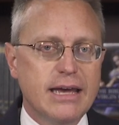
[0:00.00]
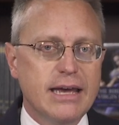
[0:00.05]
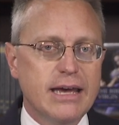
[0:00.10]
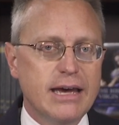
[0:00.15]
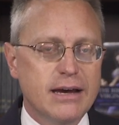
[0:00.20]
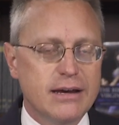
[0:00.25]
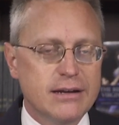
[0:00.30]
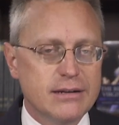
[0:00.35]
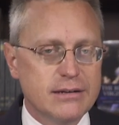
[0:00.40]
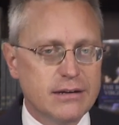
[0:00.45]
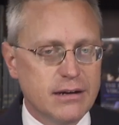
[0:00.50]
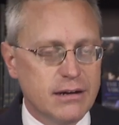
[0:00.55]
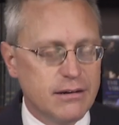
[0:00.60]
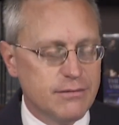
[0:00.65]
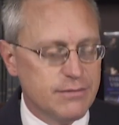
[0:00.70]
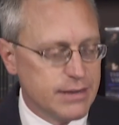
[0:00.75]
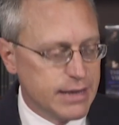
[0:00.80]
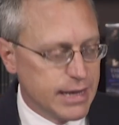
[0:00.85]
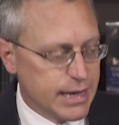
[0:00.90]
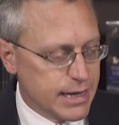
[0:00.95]
and
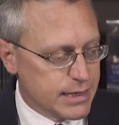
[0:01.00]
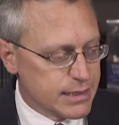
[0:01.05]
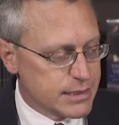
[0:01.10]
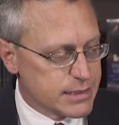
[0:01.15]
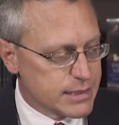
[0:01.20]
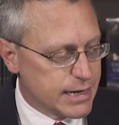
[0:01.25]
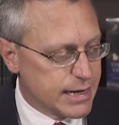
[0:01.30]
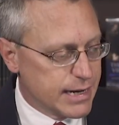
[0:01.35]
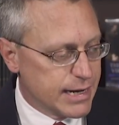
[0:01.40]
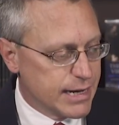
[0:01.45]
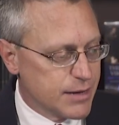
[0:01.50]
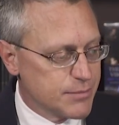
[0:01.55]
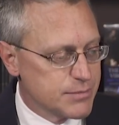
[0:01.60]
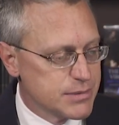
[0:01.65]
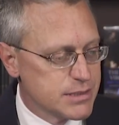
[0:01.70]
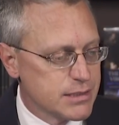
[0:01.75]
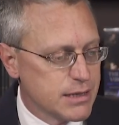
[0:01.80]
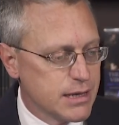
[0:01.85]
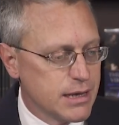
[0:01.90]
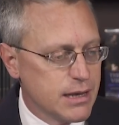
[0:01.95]
of the end
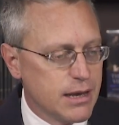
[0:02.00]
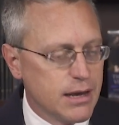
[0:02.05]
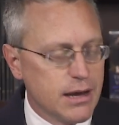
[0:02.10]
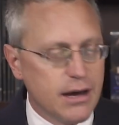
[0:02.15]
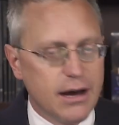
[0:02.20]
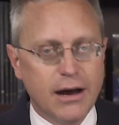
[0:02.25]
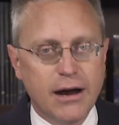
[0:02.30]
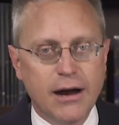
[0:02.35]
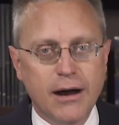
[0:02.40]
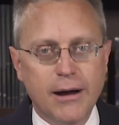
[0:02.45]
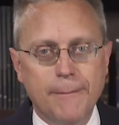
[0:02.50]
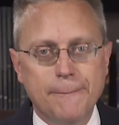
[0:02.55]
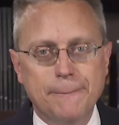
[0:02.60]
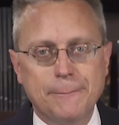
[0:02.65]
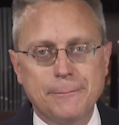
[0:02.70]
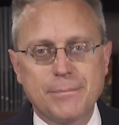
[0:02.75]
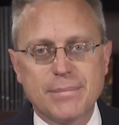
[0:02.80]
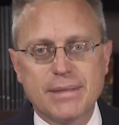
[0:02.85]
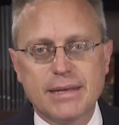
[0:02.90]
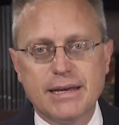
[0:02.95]
times.
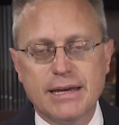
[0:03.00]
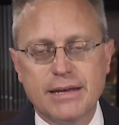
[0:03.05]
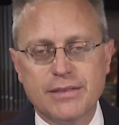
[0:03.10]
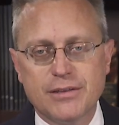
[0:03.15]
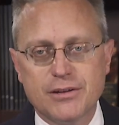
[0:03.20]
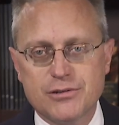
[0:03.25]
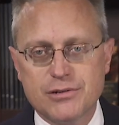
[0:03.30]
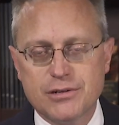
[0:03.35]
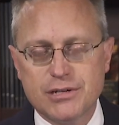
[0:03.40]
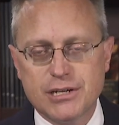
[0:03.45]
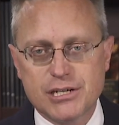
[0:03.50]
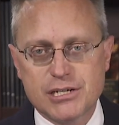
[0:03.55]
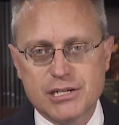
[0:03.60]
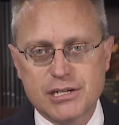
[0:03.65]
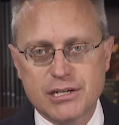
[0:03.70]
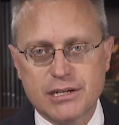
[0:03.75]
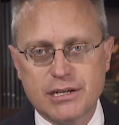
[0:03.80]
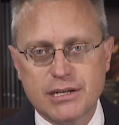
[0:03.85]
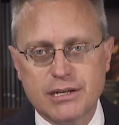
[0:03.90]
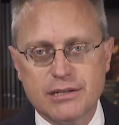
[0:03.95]
In the
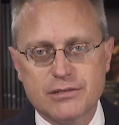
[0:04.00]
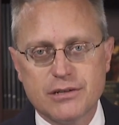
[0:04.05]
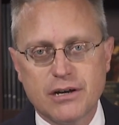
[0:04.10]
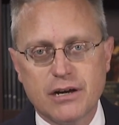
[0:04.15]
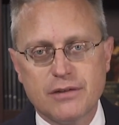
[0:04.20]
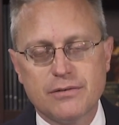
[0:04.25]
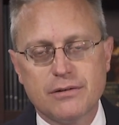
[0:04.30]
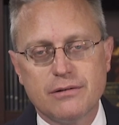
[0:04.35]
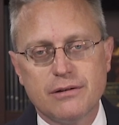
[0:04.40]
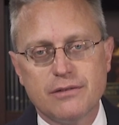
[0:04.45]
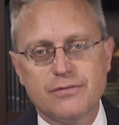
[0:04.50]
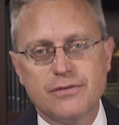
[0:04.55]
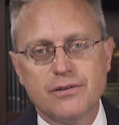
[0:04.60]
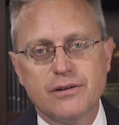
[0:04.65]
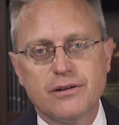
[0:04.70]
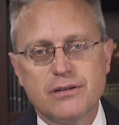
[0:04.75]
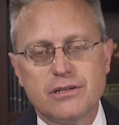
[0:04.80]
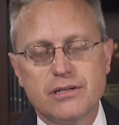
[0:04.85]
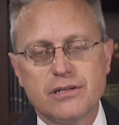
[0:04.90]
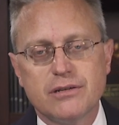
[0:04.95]
tradition, he's often
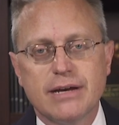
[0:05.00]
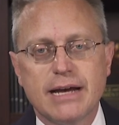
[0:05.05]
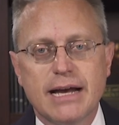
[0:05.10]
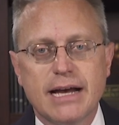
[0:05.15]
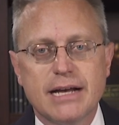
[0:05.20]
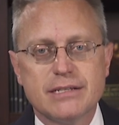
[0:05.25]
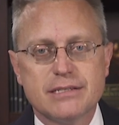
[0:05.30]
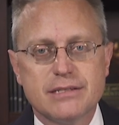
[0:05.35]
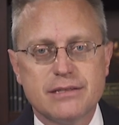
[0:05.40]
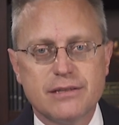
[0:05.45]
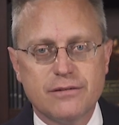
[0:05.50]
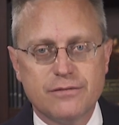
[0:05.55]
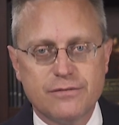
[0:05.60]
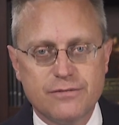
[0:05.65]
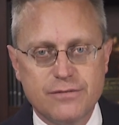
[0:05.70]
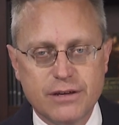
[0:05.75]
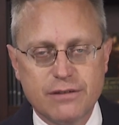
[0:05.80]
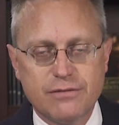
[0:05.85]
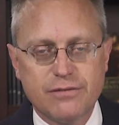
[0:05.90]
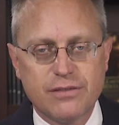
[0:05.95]
referred to as the
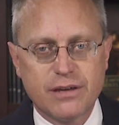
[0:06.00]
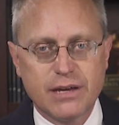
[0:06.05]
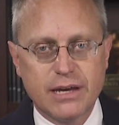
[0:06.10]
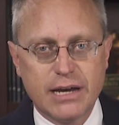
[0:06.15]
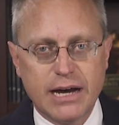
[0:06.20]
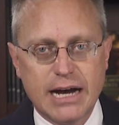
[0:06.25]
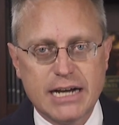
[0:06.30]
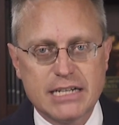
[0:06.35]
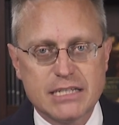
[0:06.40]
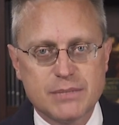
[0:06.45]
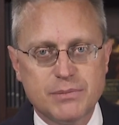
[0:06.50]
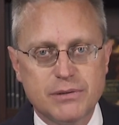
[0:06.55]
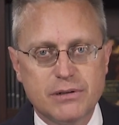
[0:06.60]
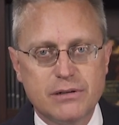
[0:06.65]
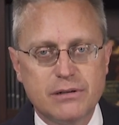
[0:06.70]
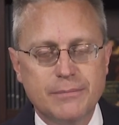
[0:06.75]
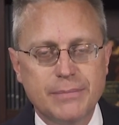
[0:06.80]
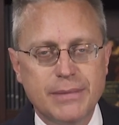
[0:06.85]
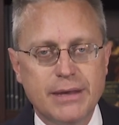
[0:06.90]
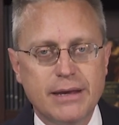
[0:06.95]
fifth
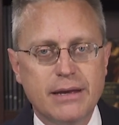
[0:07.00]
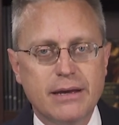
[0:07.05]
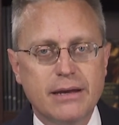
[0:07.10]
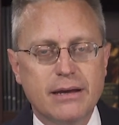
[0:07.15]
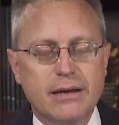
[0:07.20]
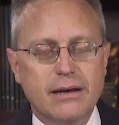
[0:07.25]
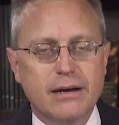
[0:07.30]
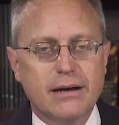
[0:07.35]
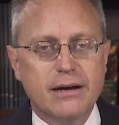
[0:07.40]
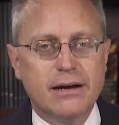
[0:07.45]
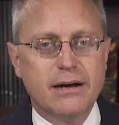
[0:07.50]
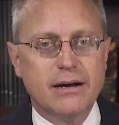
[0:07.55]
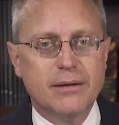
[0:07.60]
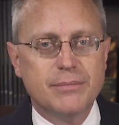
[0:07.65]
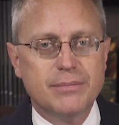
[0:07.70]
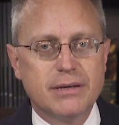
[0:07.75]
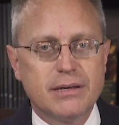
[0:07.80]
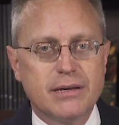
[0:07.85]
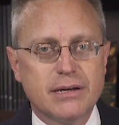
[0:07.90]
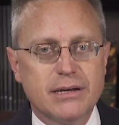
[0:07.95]
gospel
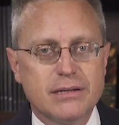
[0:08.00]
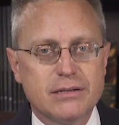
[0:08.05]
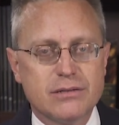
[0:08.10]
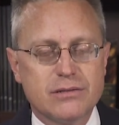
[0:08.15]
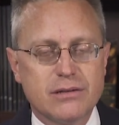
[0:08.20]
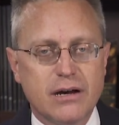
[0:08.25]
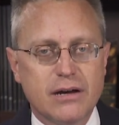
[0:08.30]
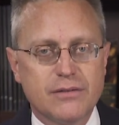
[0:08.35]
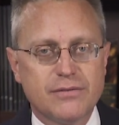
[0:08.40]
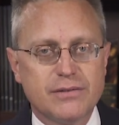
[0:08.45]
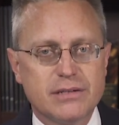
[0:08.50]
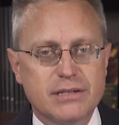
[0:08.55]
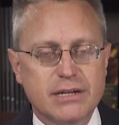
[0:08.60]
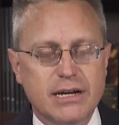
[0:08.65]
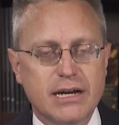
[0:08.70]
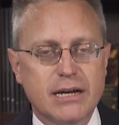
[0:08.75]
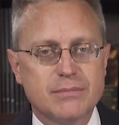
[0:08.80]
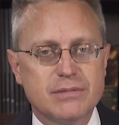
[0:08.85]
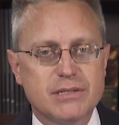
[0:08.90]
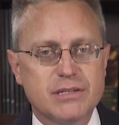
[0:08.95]
because
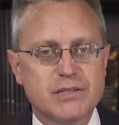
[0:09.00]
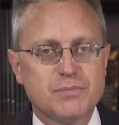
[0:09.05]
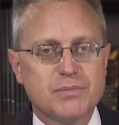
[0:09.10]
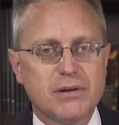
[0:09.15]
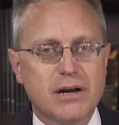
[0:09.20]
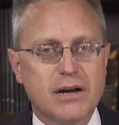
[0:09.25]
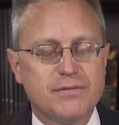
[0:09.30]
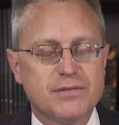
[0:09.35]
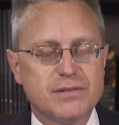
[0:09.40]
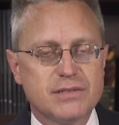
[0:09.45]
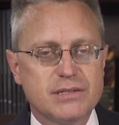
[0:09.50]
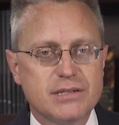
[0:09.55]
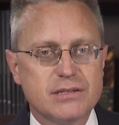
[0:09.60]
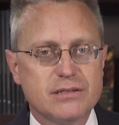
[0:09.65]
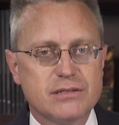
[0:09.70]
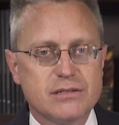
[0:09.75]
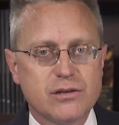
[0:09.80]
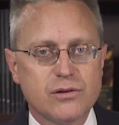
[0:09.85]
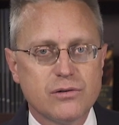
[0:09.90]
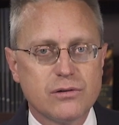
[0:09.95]
oftentimes his prophecies
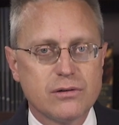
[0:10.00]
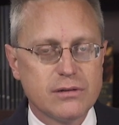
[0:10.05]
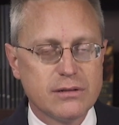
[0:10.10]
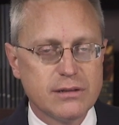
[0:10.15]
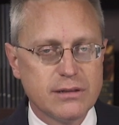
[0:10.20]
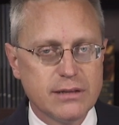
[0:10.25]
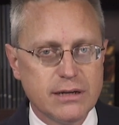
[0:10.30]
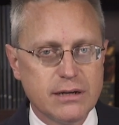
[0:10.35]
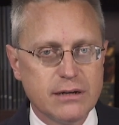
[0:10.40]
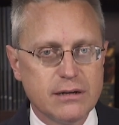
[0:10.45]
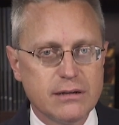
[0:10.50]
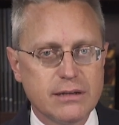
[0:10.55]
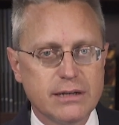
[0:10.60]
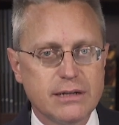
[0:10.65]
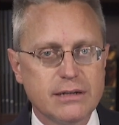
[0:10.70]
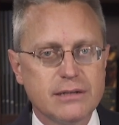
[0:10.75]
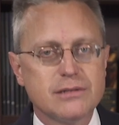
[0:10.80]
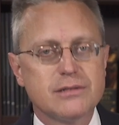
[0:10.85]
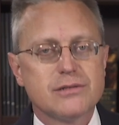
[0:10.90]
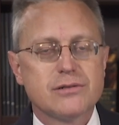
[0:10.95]
so
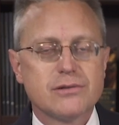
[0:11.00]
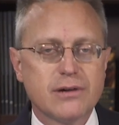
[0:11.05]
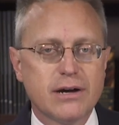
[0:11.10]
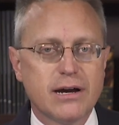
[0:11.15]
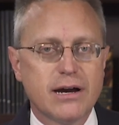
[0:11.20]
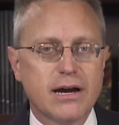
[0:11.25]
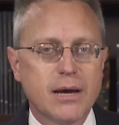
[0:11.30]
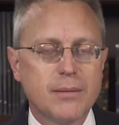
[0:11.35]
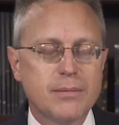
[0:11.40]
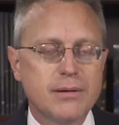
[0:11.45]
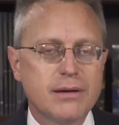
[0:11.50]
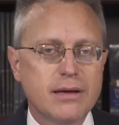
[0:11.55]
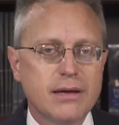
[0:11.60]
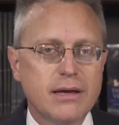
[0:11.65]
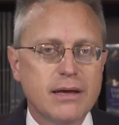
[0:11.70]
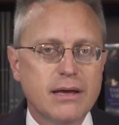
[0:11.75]
clearly describe